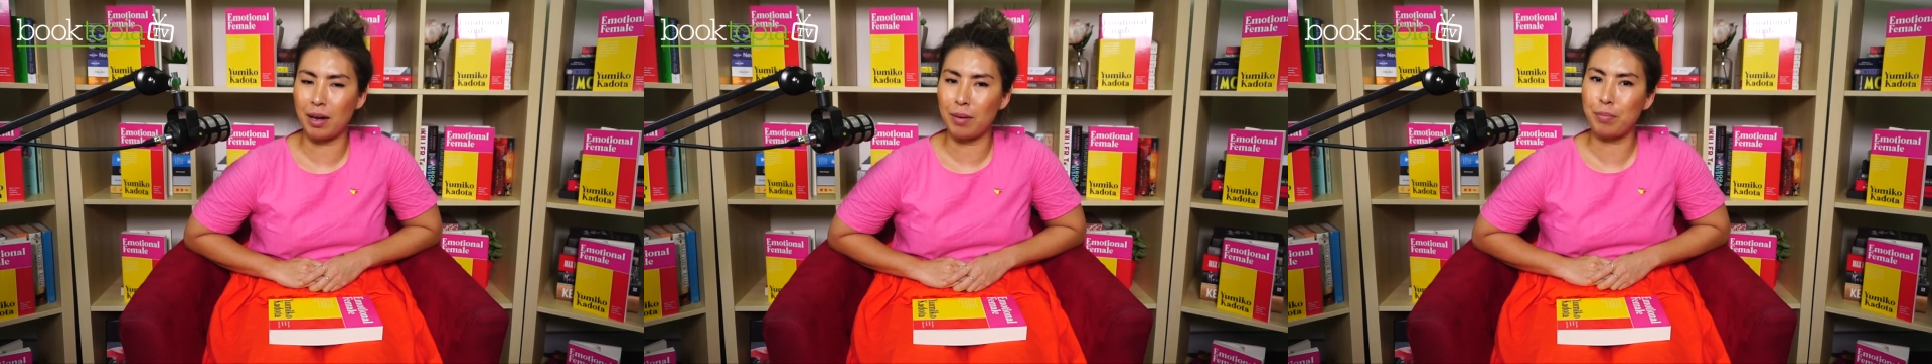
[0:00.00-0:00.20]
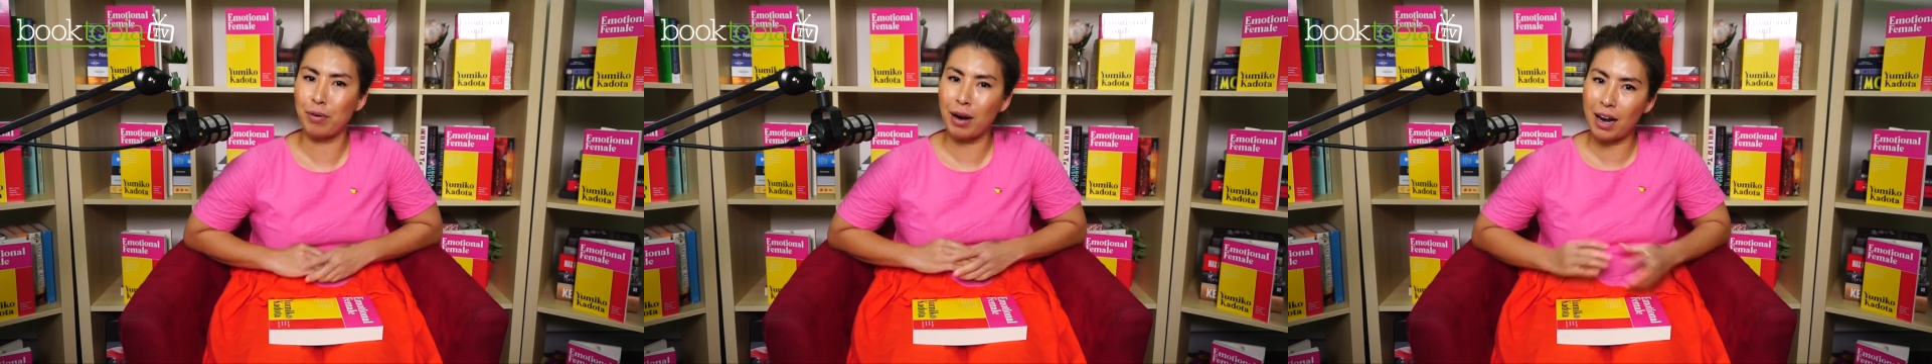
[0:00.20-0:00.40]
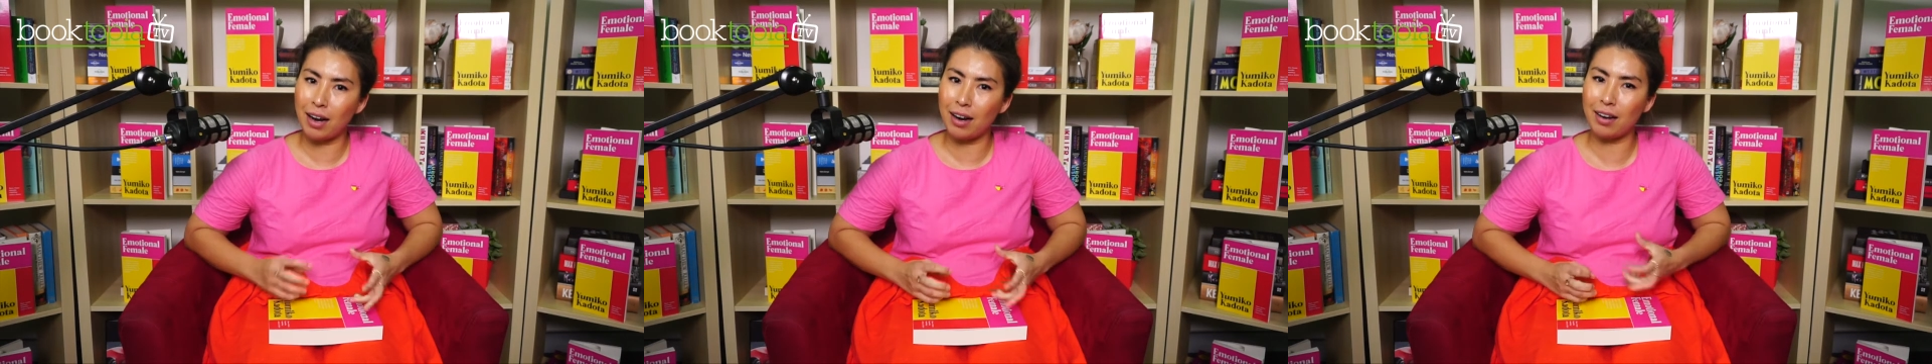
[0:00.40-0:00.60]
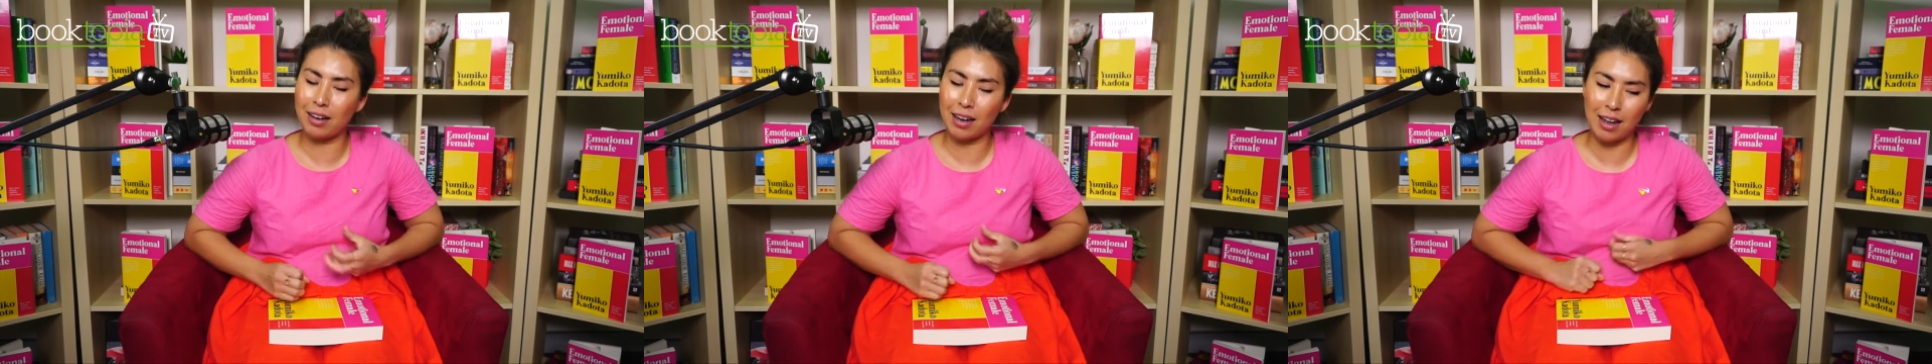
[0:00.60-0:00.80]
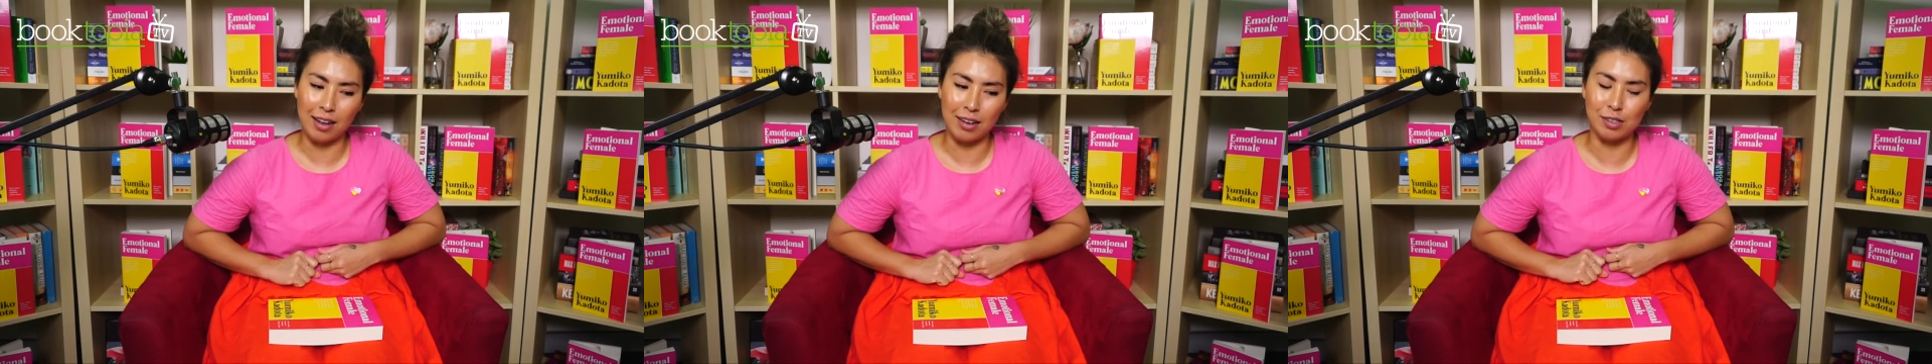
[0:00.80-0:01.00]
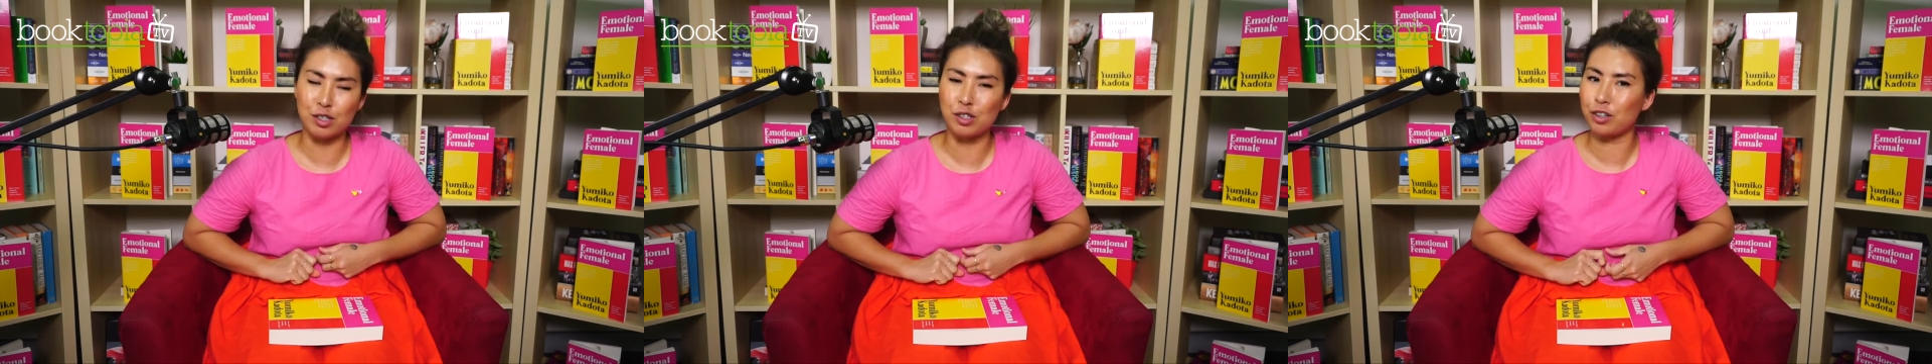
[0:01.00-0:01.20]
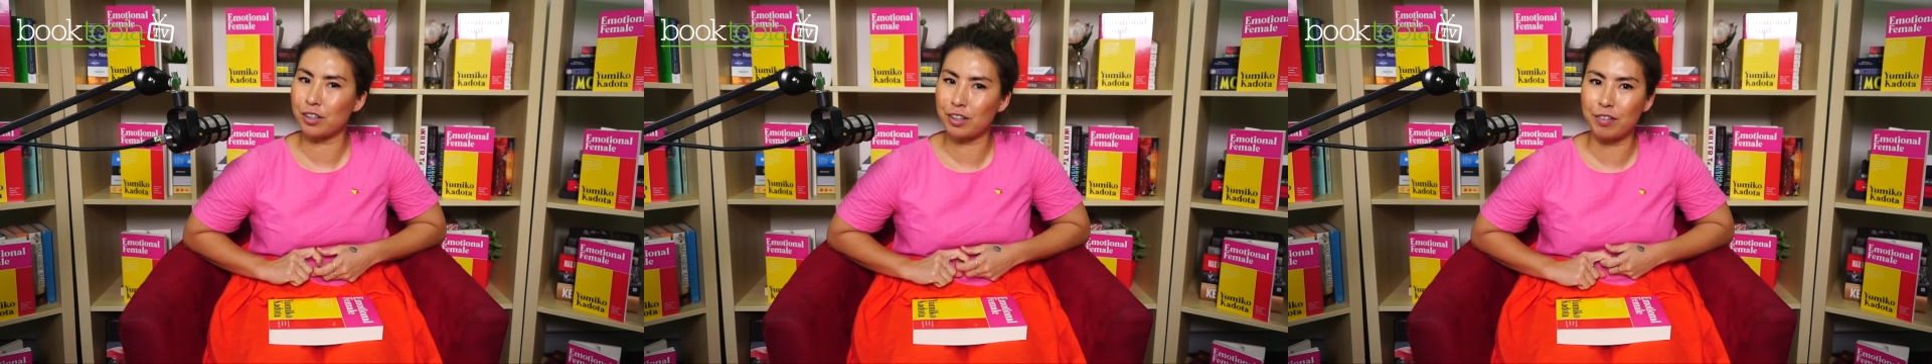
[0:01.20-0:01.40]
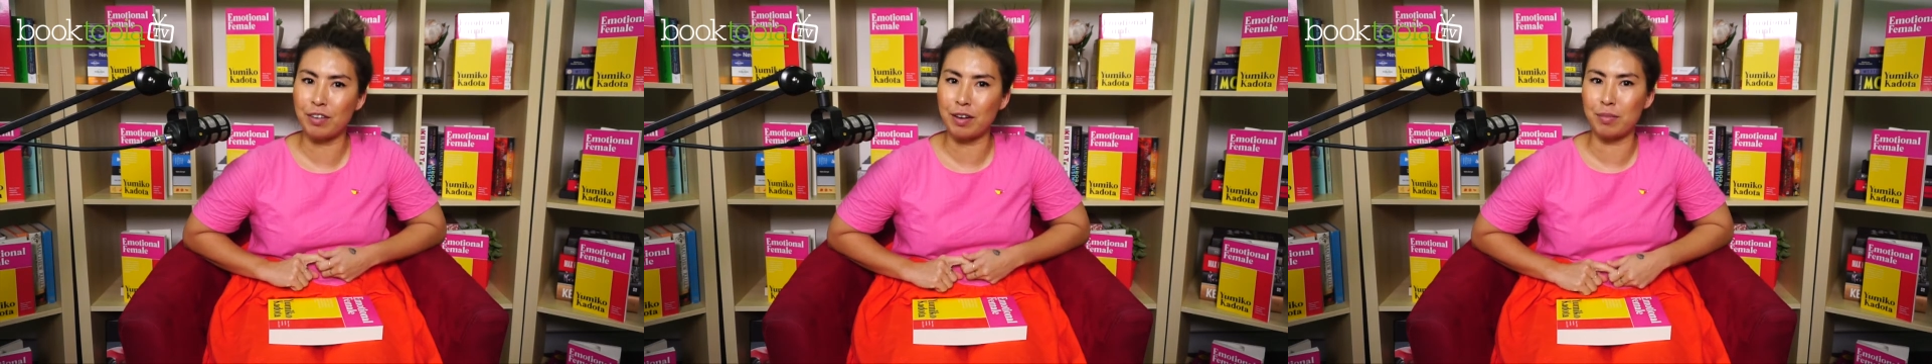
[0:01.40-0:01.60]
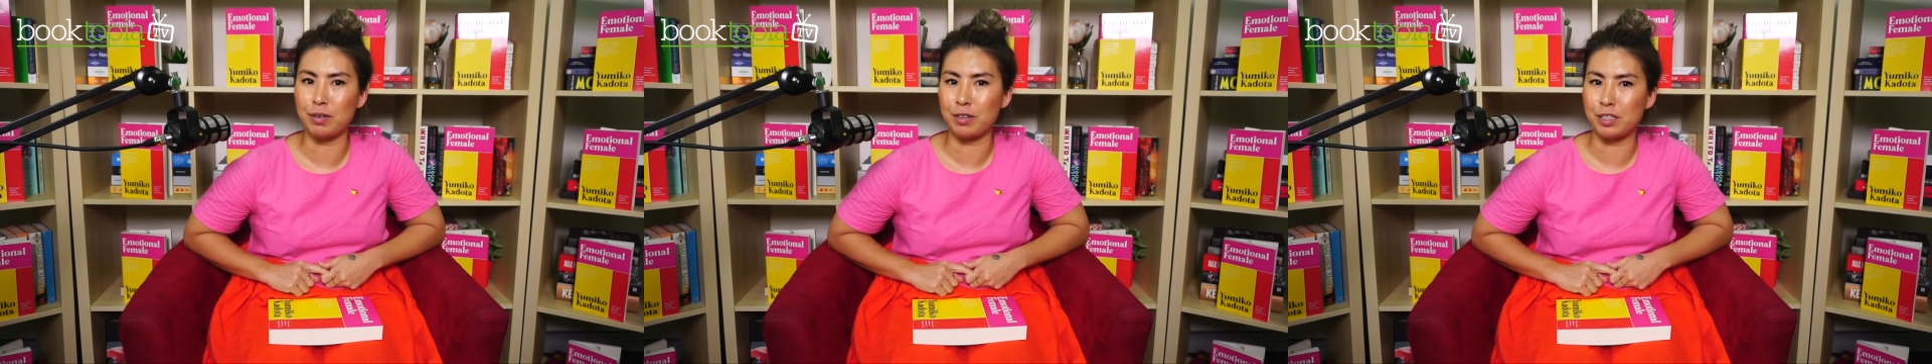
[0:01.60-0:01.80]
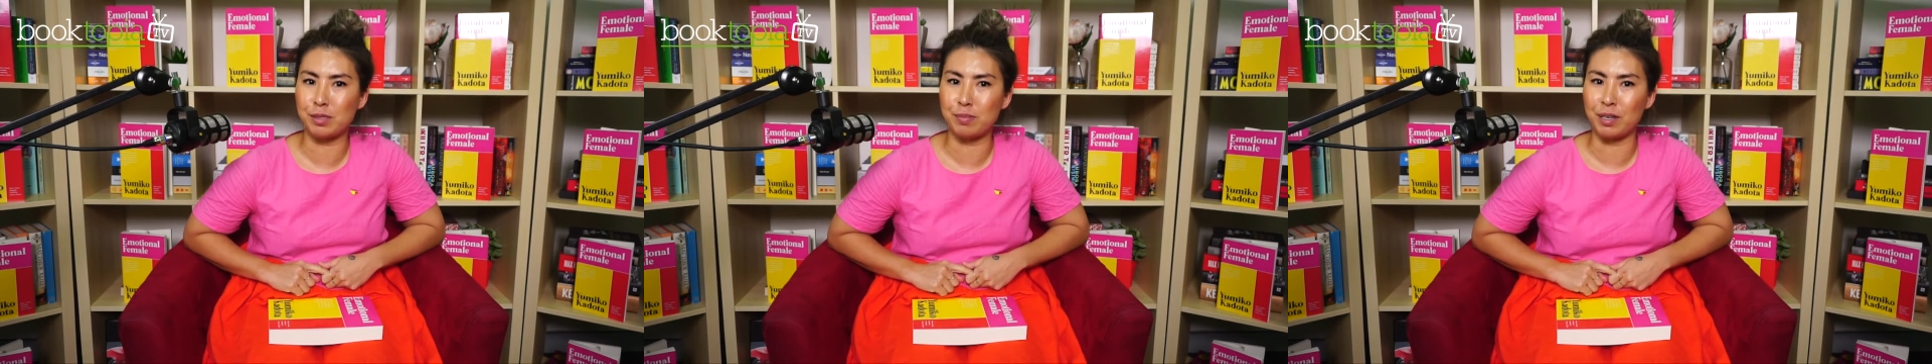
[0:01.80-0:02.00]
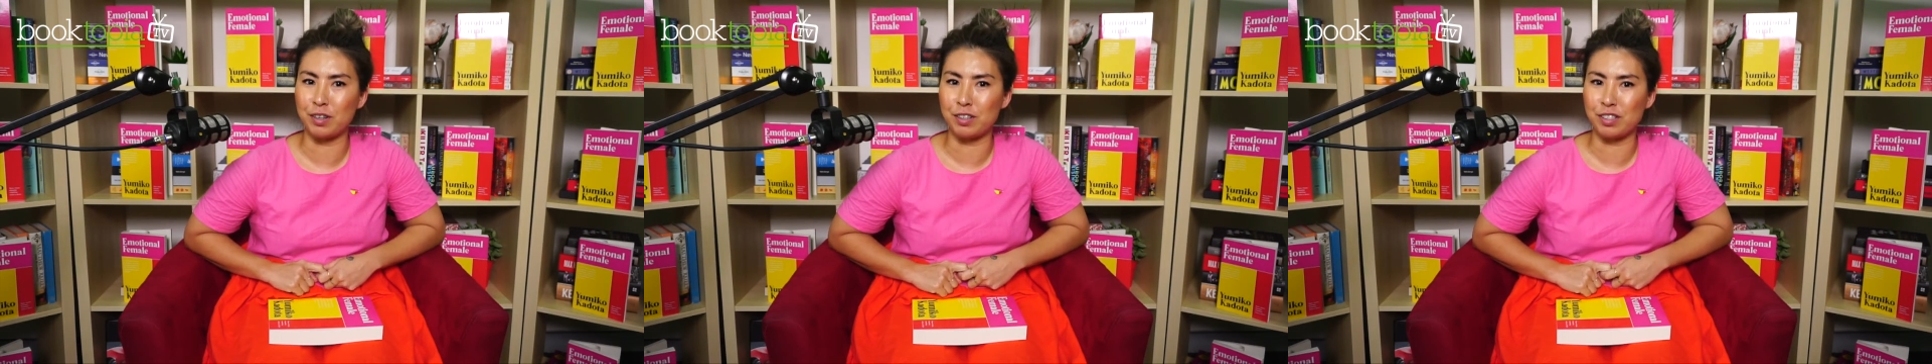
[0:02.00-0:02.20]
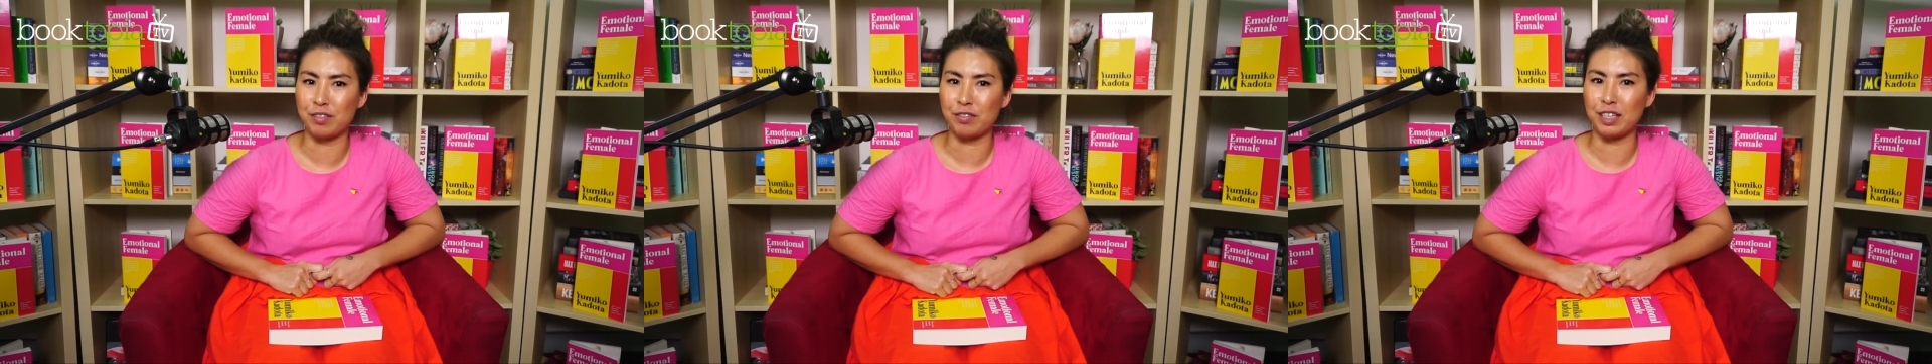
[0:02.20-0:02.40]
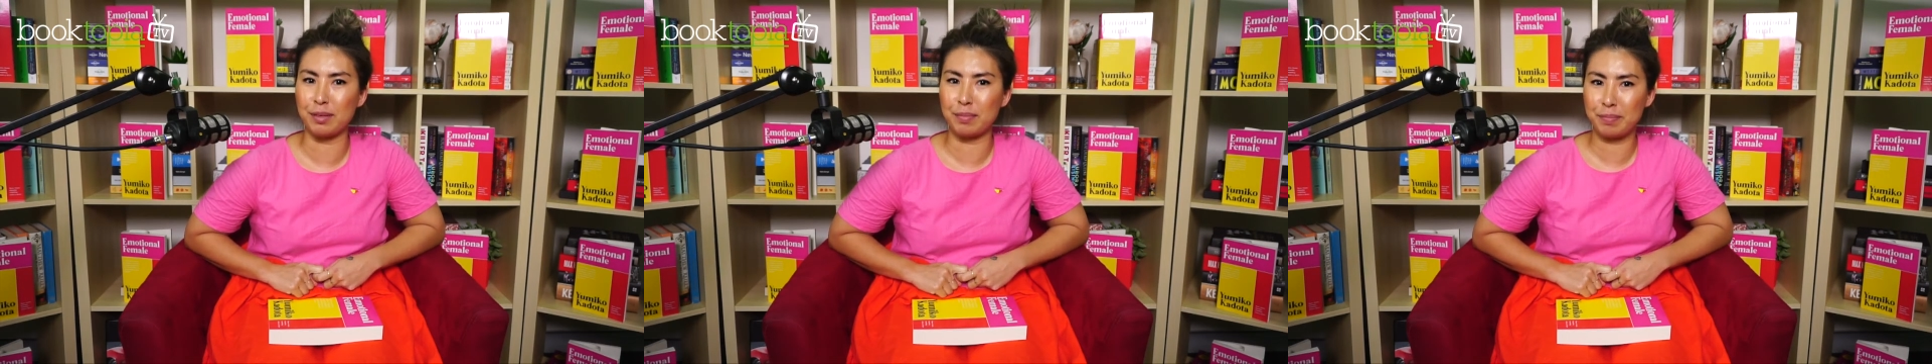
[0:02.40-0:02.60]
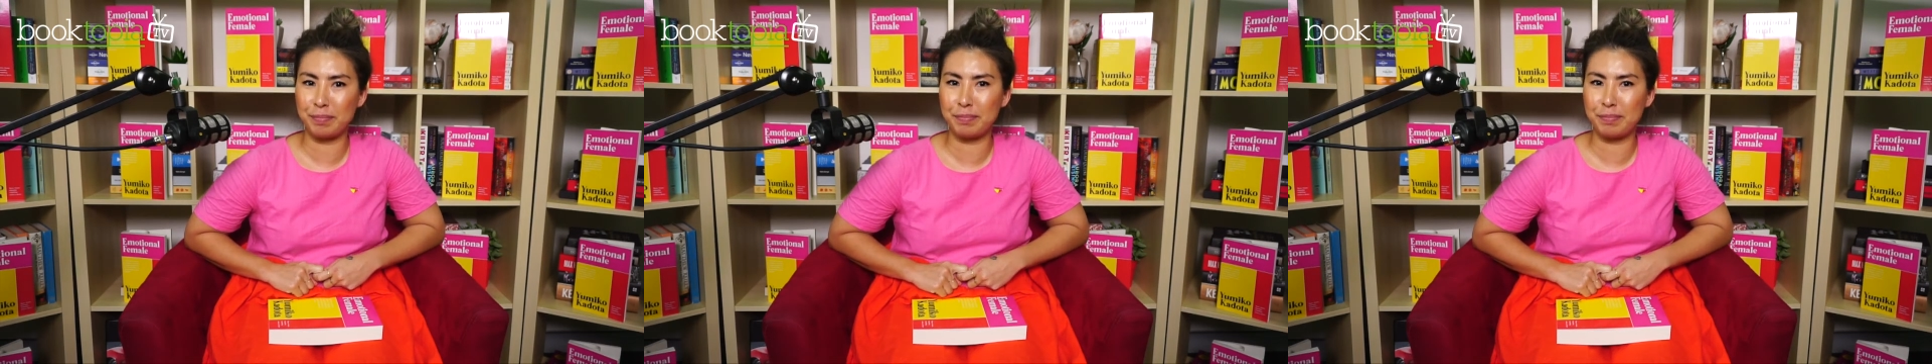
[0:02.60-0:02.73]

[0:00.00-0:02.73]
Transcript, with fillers: a proud and stronger feminist because of it.